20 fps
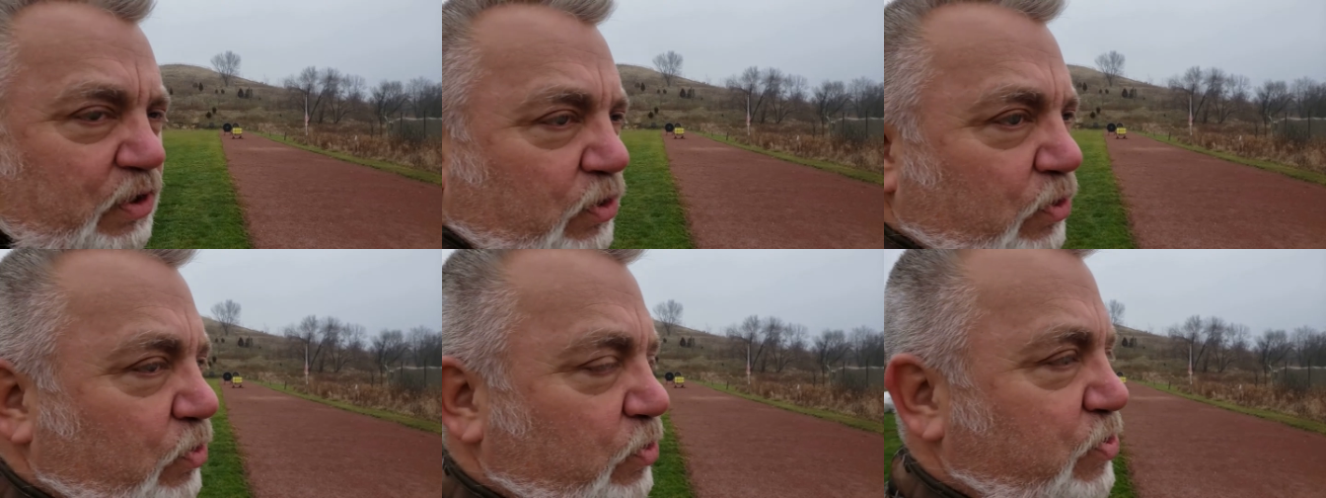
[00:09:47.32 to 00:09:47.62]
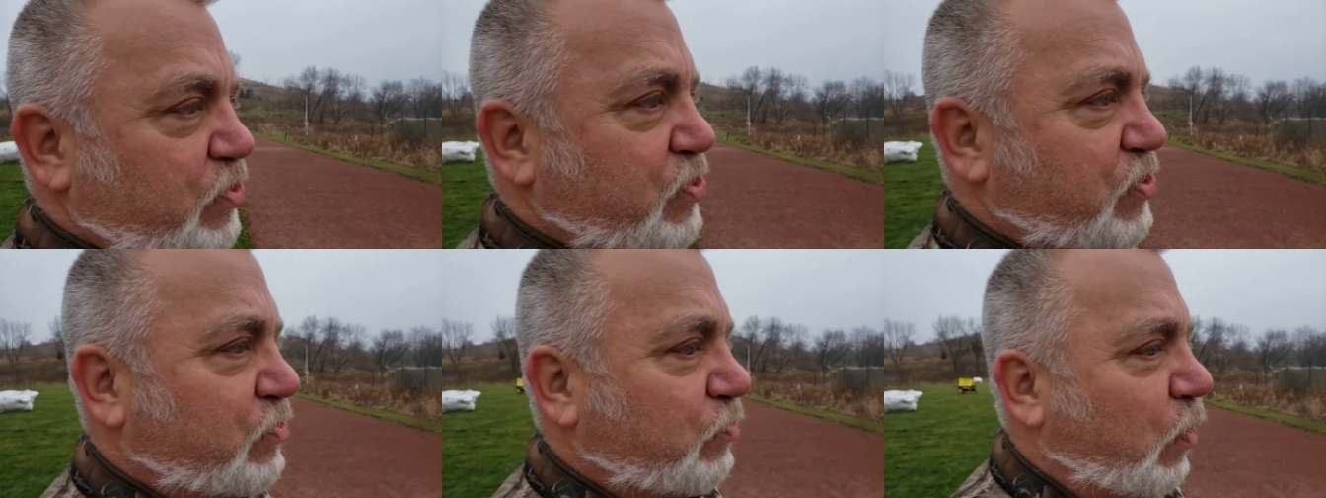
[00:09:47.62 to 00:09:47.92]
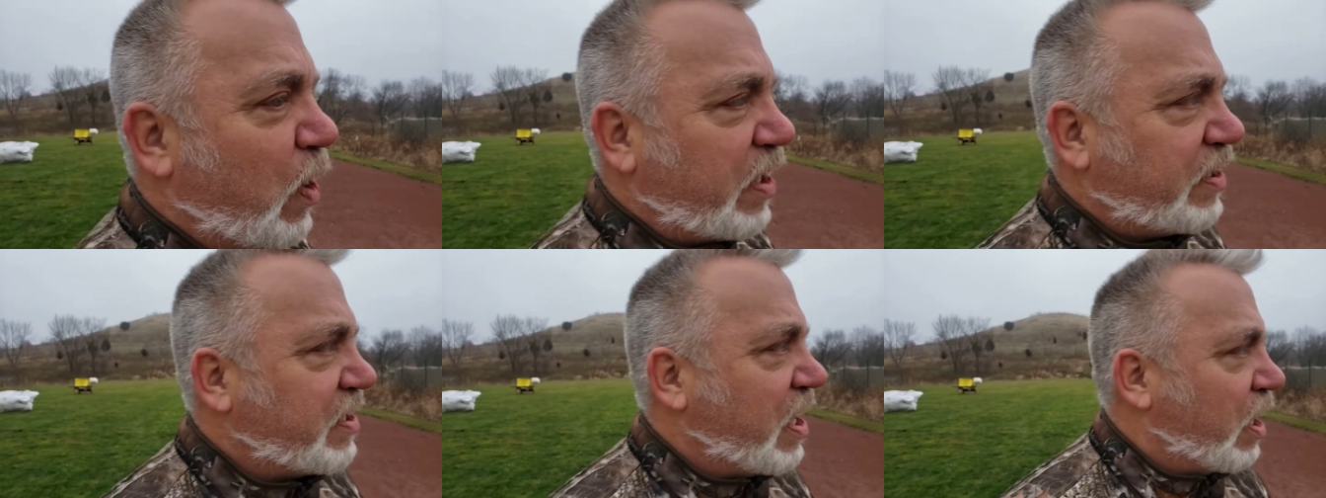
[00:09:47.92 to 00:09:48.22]
going to
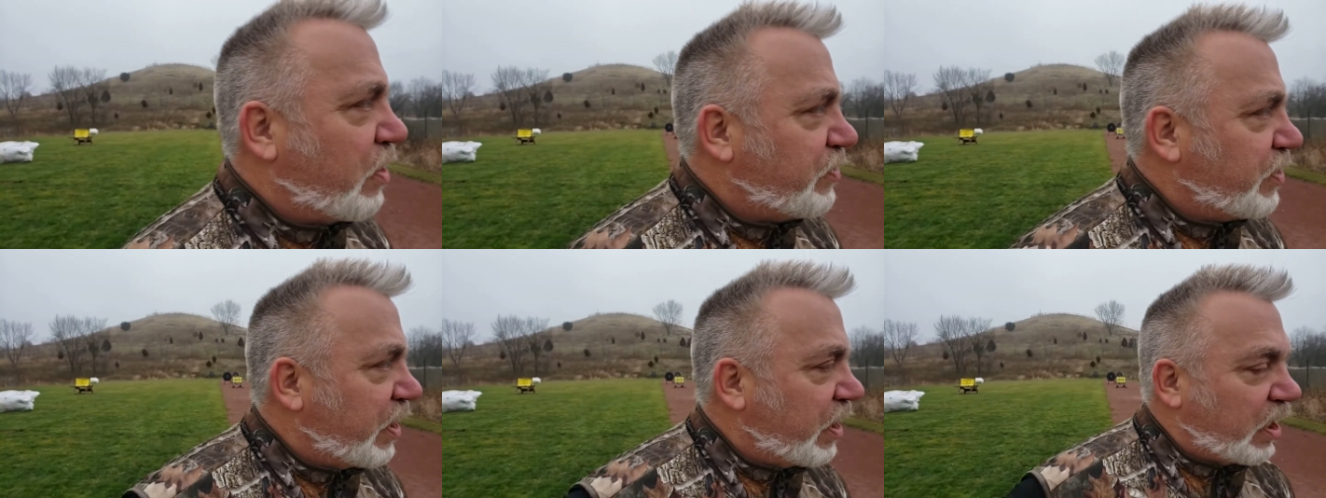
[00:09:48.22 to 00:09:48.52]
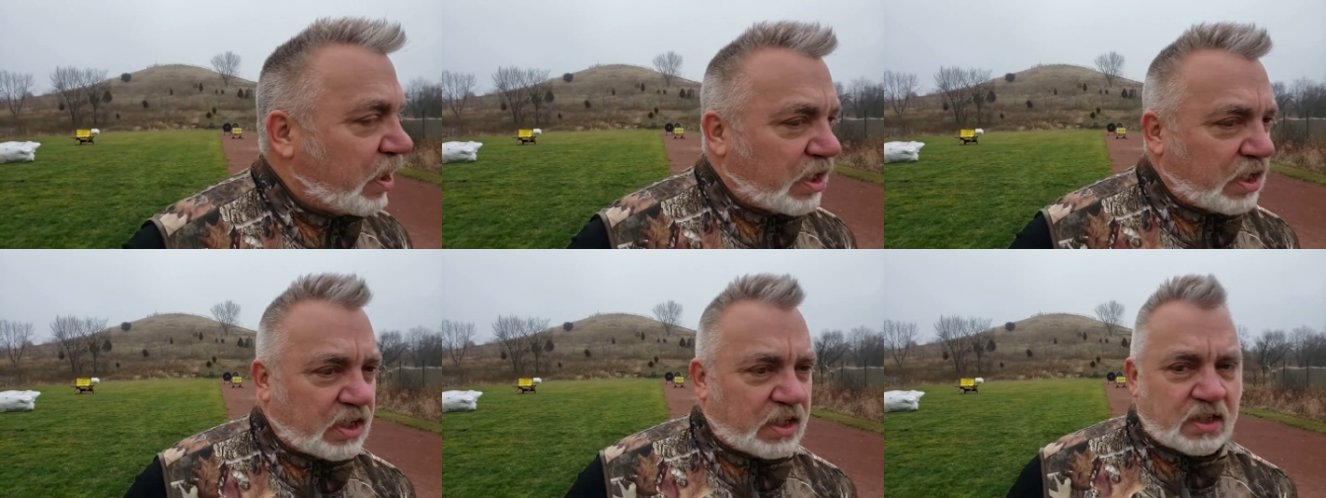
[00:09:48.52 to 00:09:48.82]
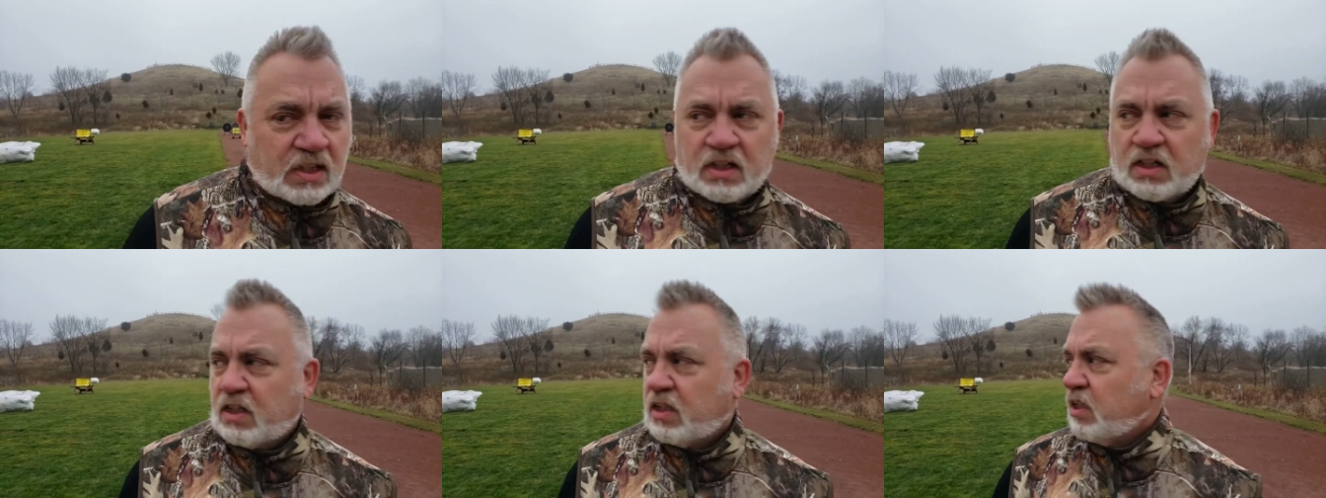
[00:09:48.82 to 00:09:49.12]
walk down there.
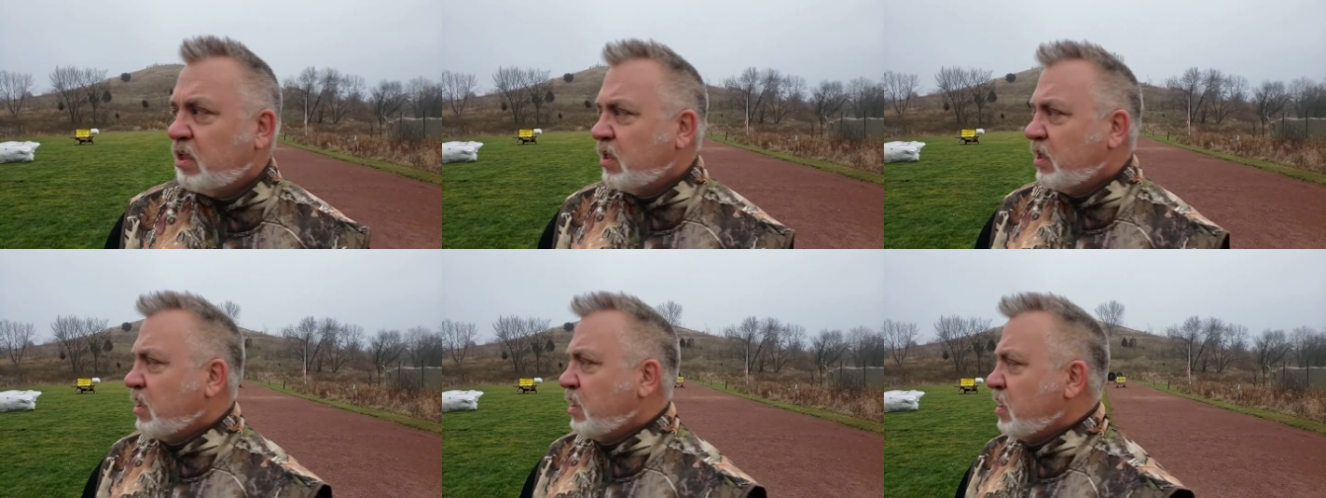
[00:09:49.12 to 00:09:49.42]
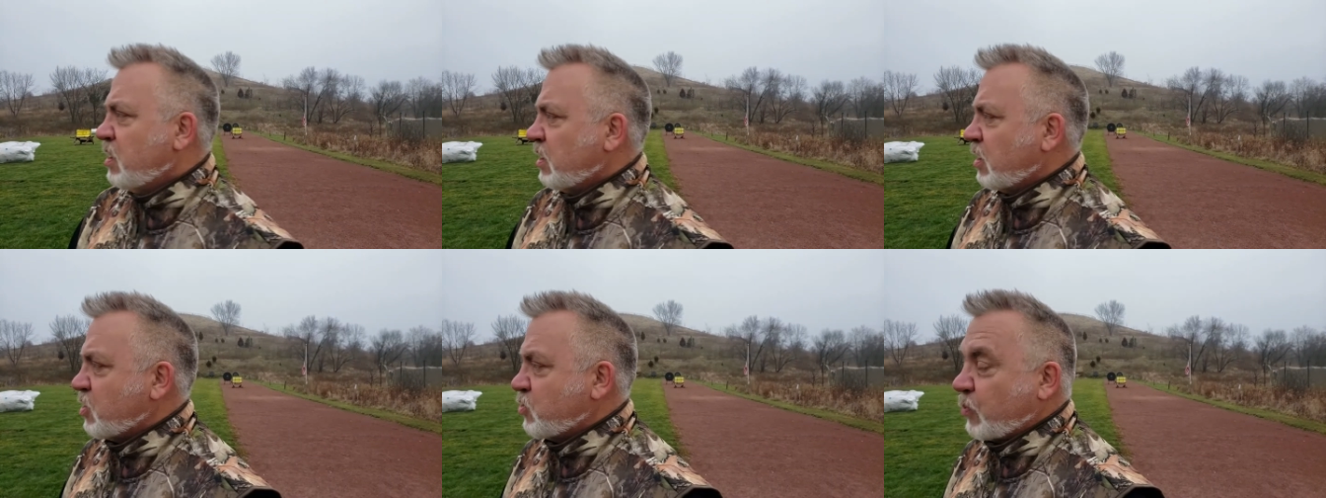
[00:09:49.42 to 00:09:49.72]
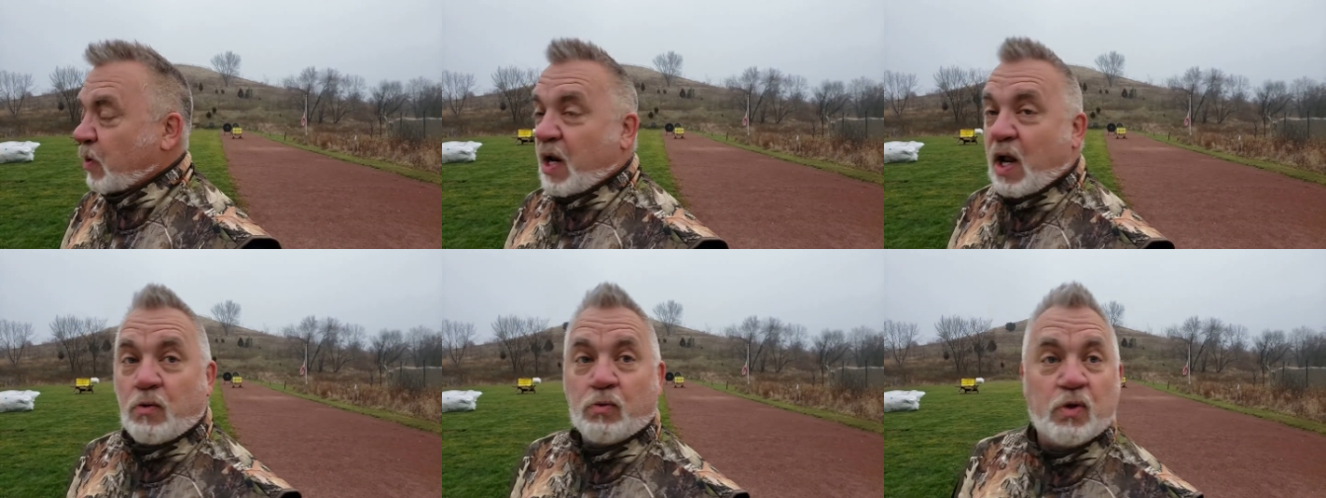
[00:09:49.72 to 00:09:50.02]
Is
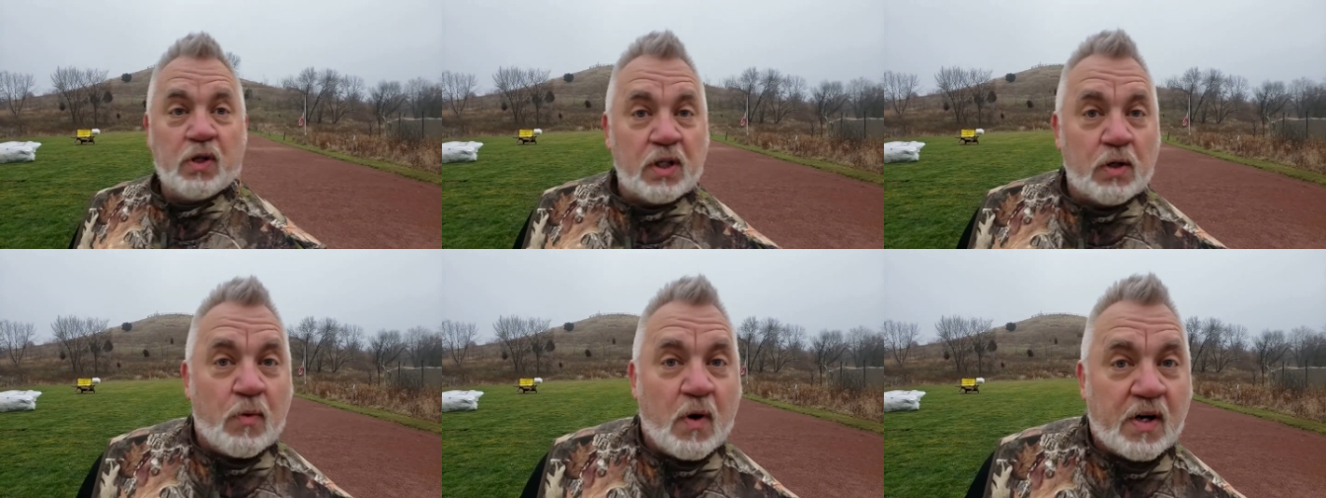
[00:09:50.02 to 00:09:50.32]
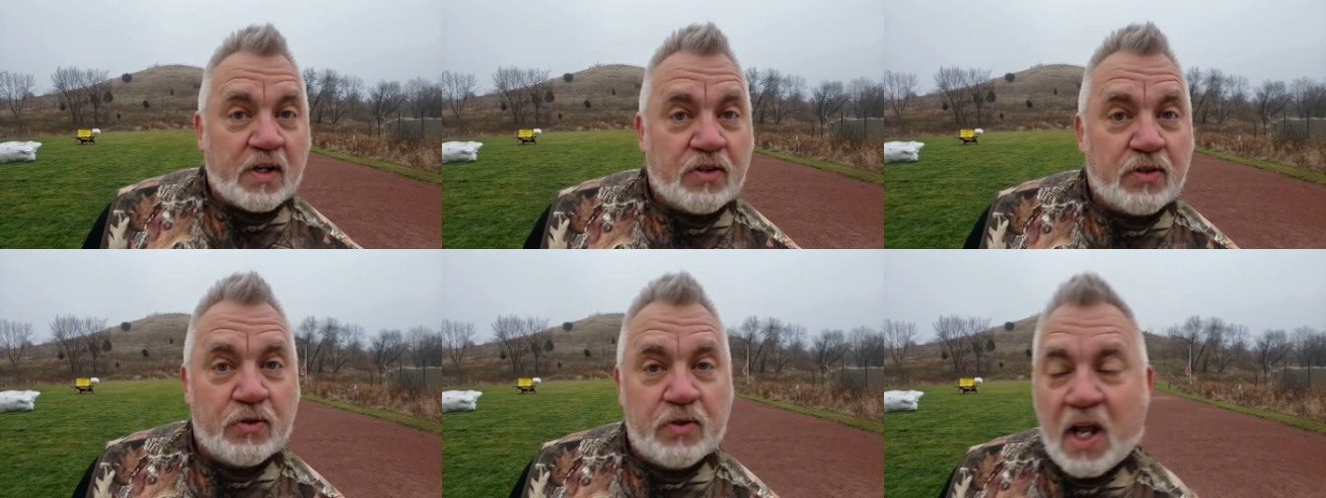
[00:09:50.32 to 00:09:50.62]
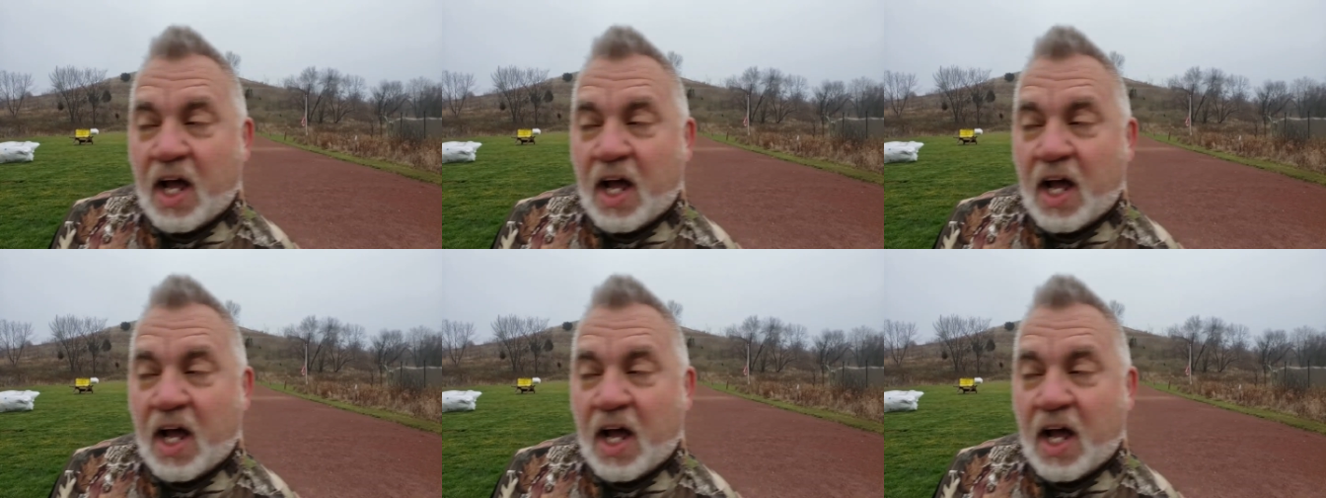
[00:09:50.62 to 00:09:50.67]
what I really want to do